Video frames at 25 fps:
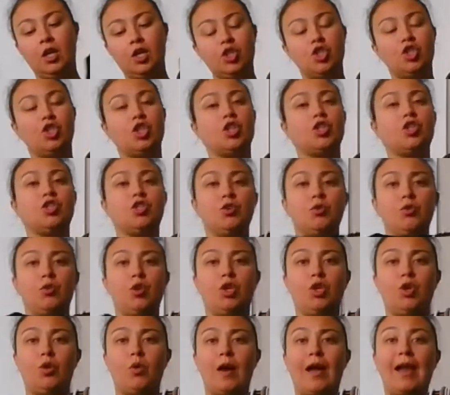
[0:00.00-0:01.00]
Just so
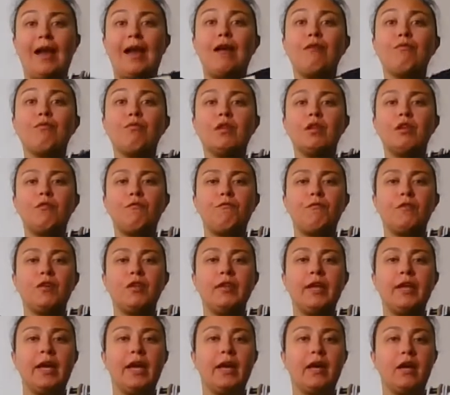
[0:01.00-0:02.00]
cute. And I really feel
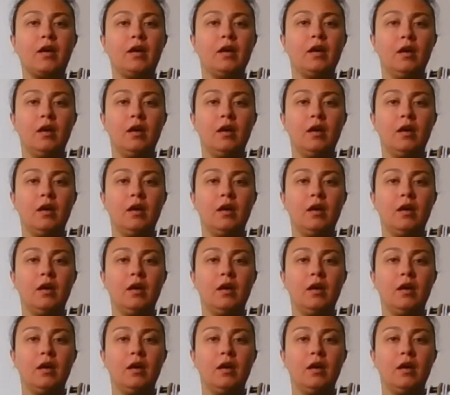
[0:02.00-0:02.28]
like